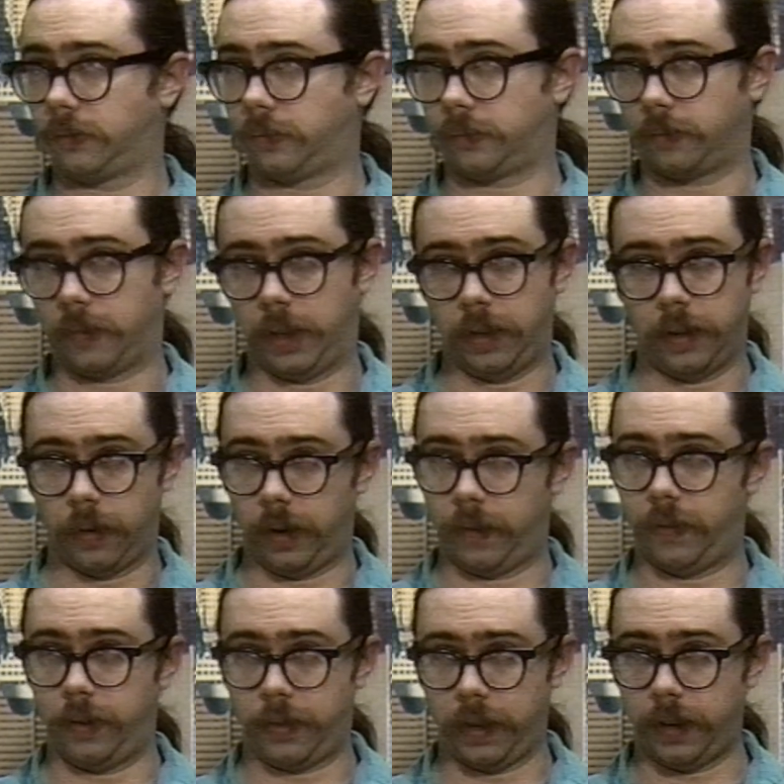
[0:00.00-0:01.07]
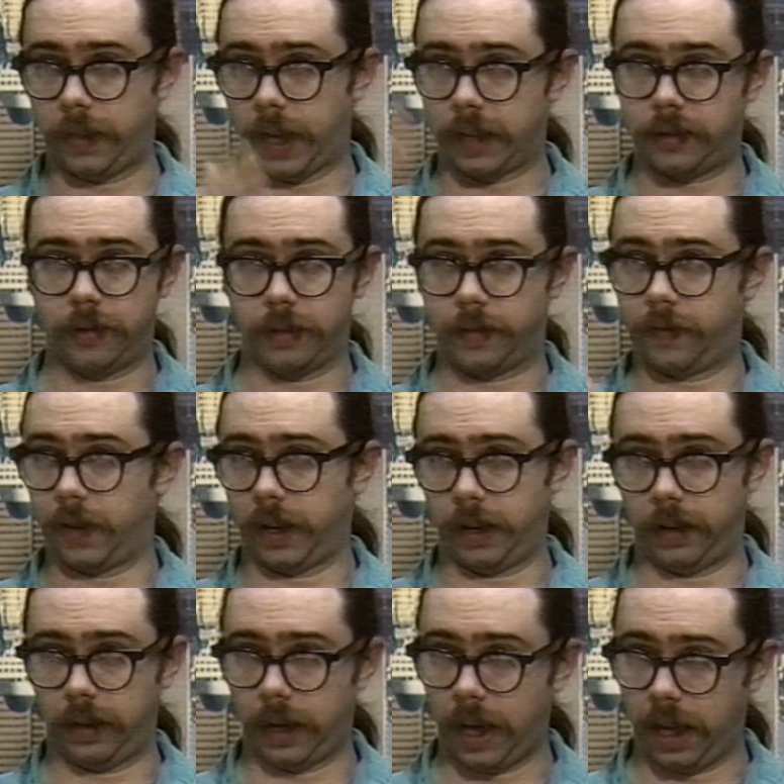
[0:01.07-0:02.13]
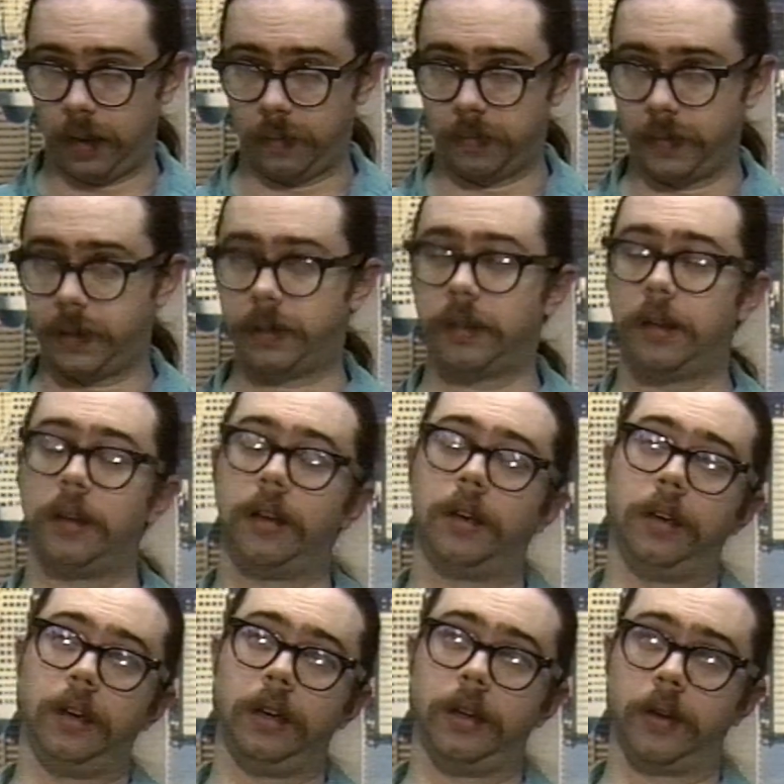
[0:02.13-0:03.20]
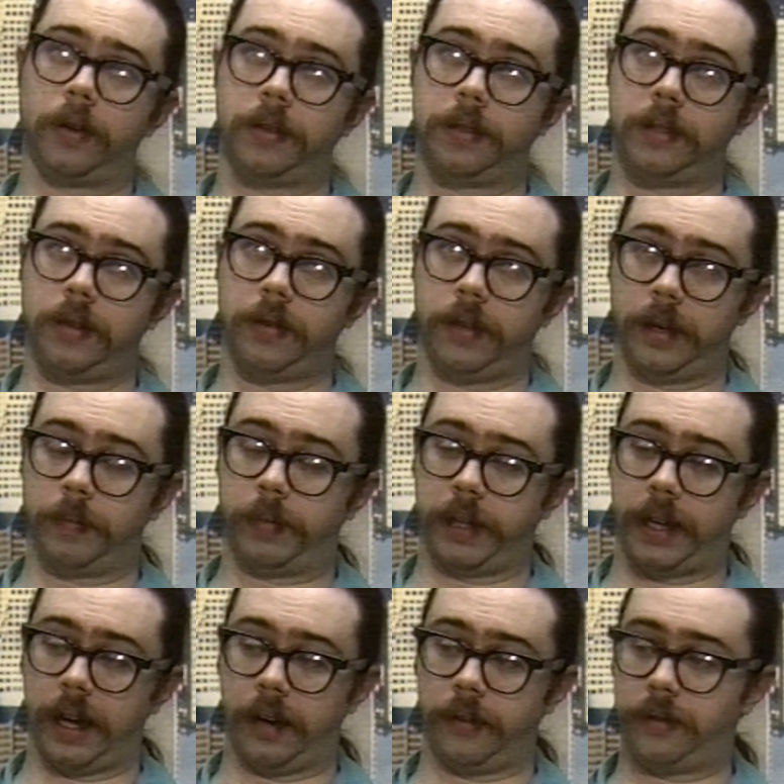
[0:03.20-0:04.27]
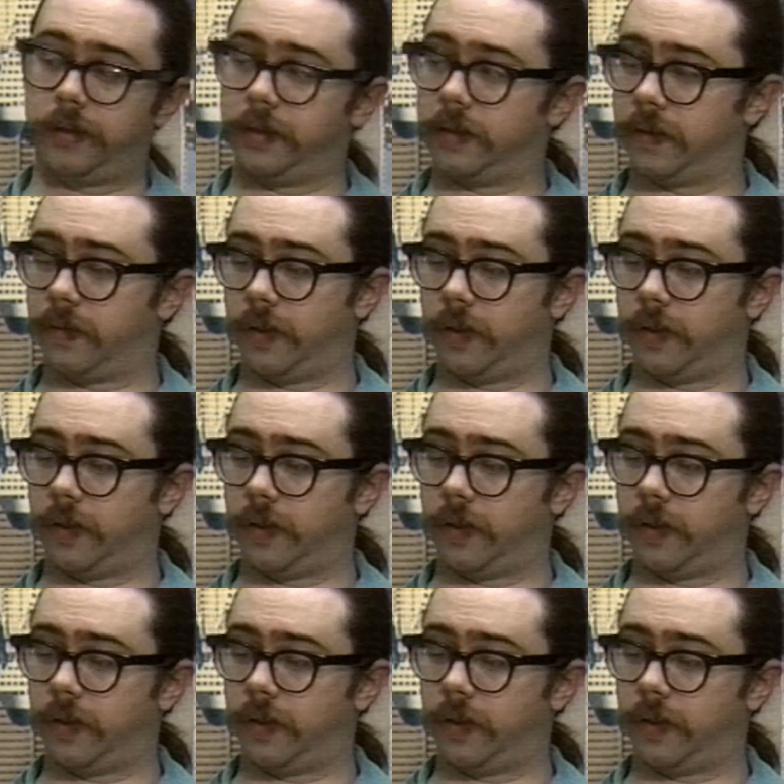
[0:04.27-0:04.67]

you know, if you think that's just fun and games, you know, consider the implications of her